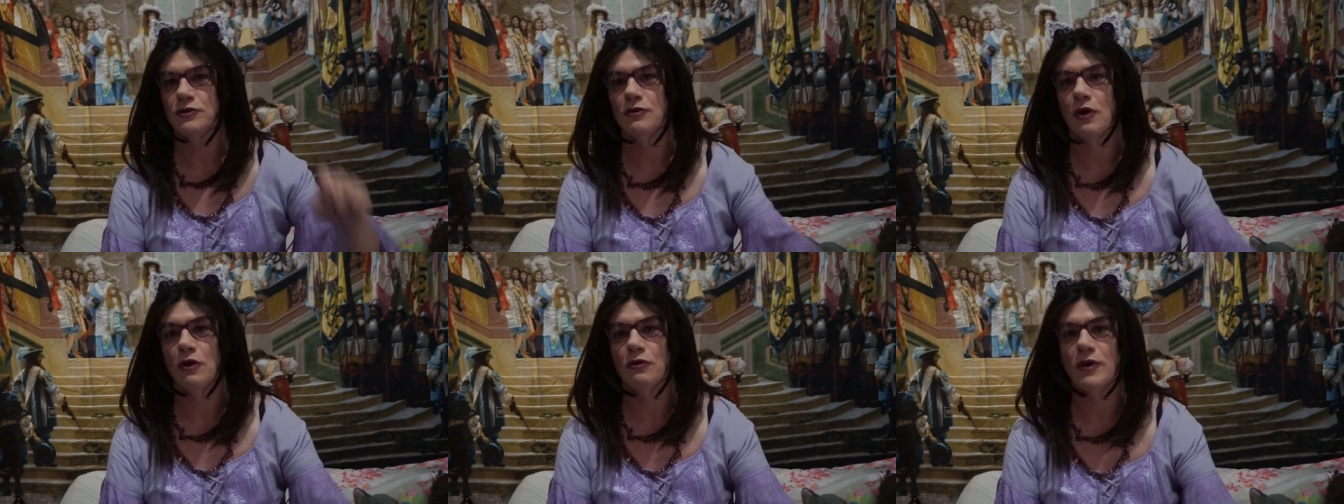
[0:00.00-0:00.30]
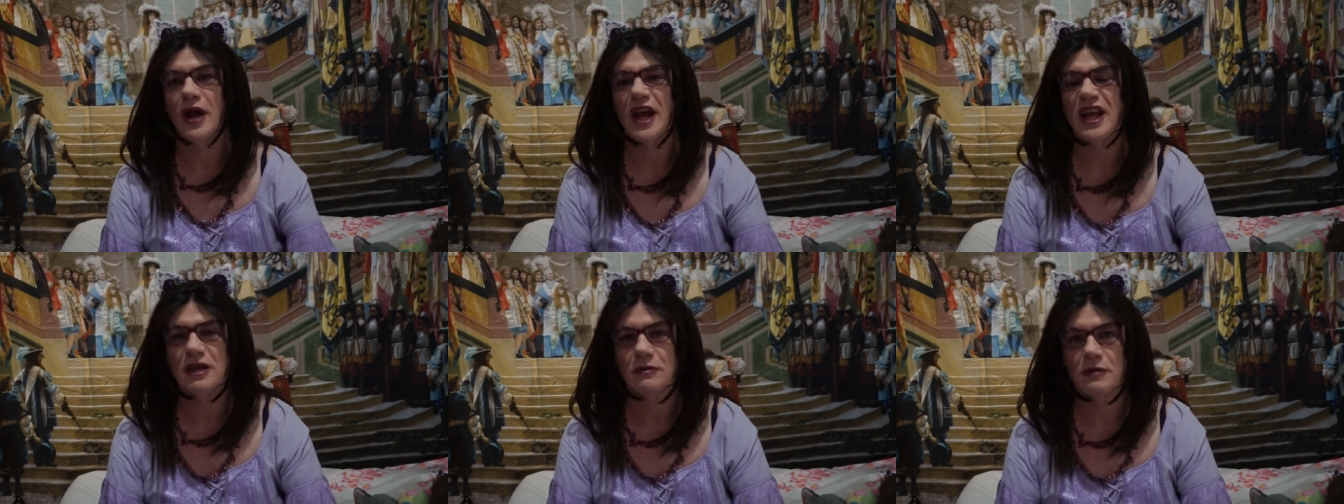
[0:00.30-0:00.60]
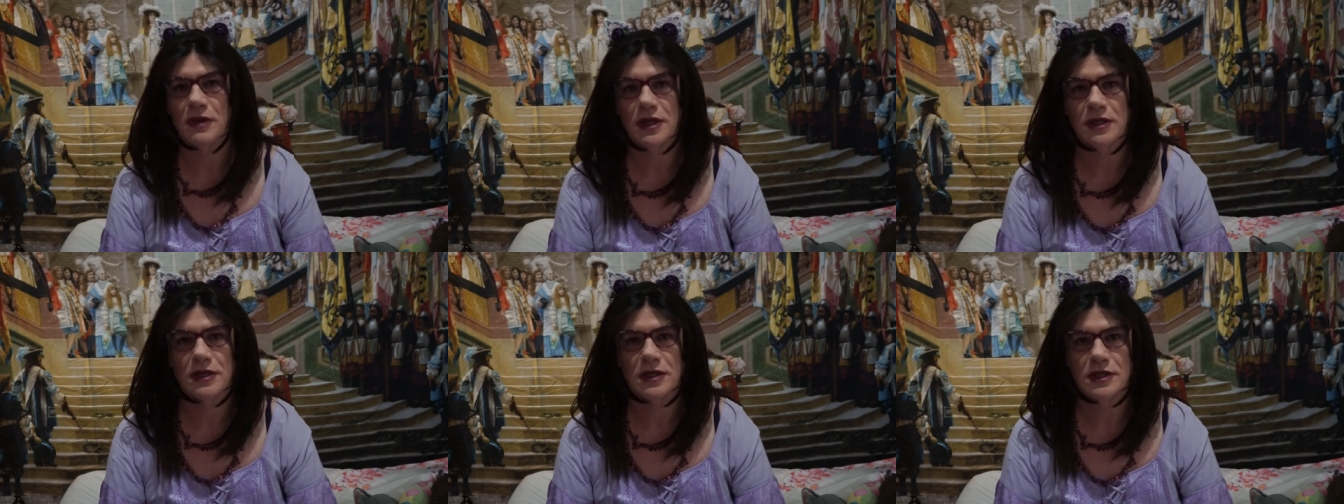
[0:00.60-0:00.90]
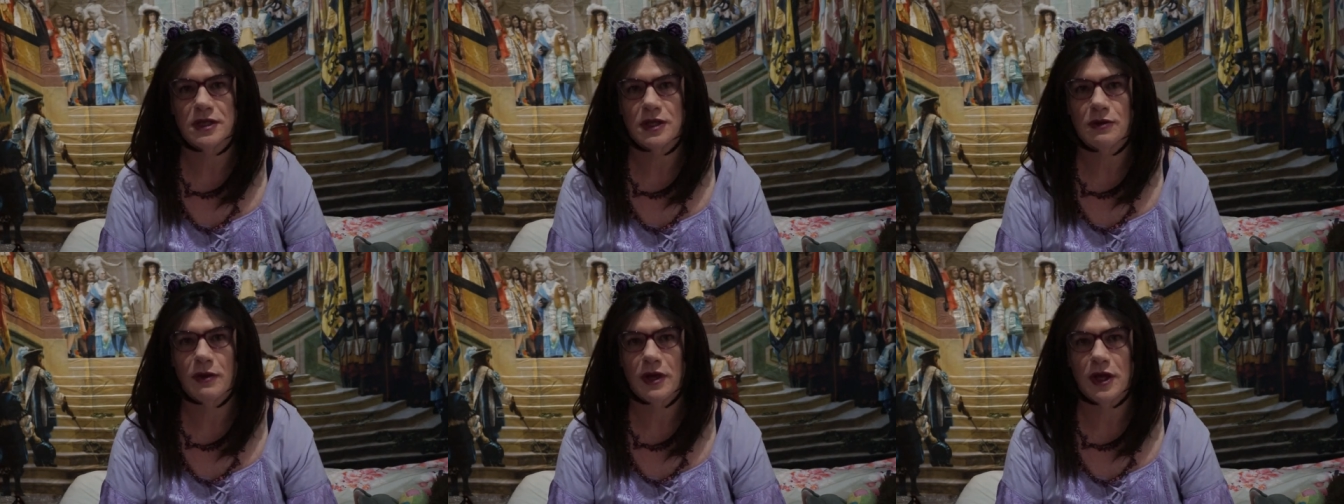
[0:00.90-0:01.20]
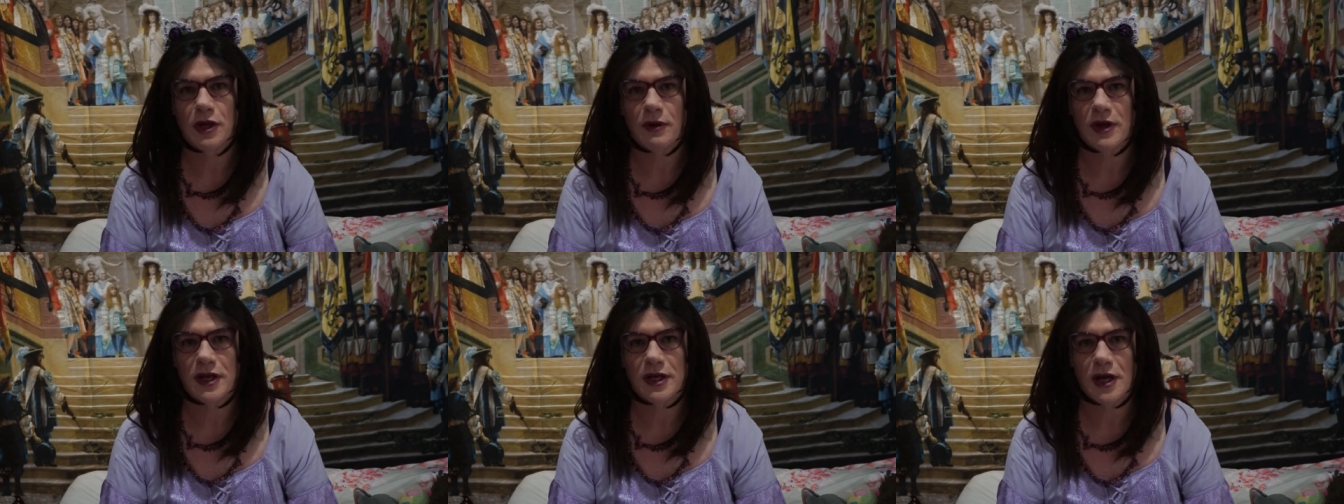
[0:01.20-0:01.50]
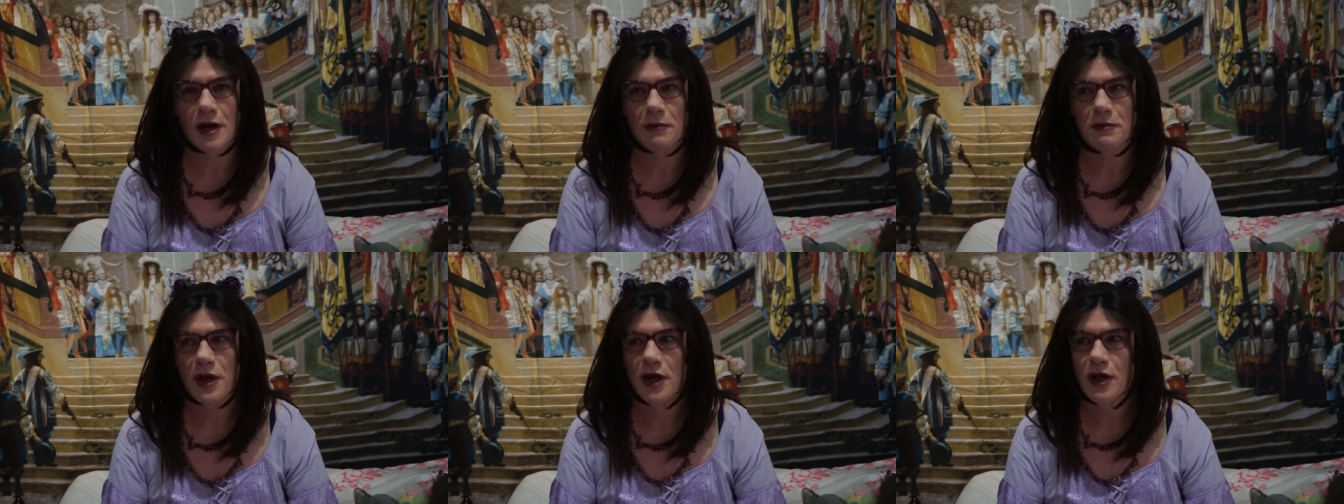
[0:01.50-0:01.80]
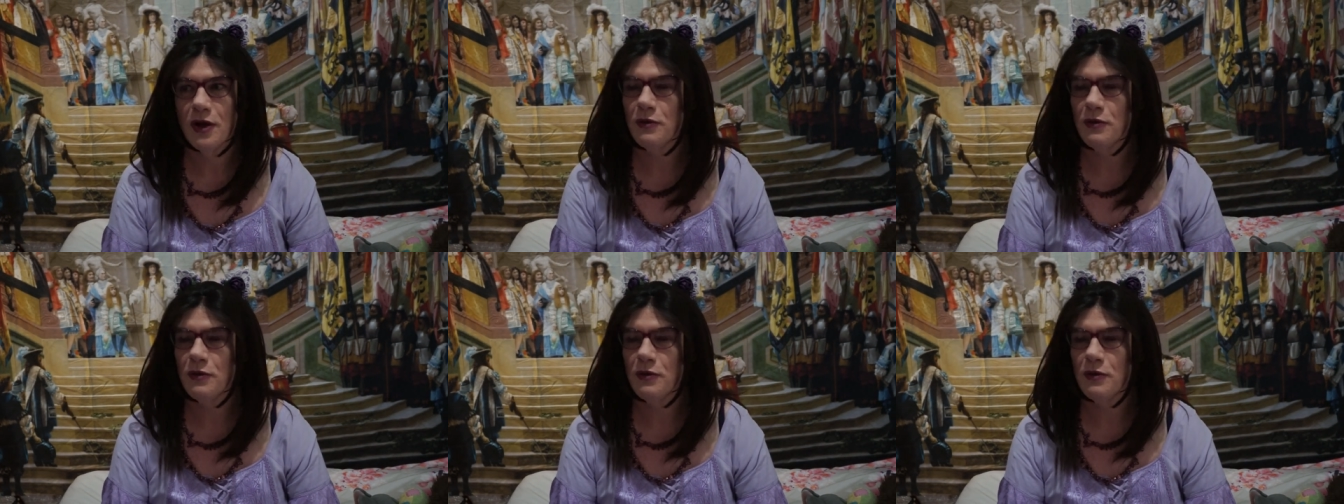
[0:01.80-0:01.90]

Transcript: You roll randomly to see where you end up,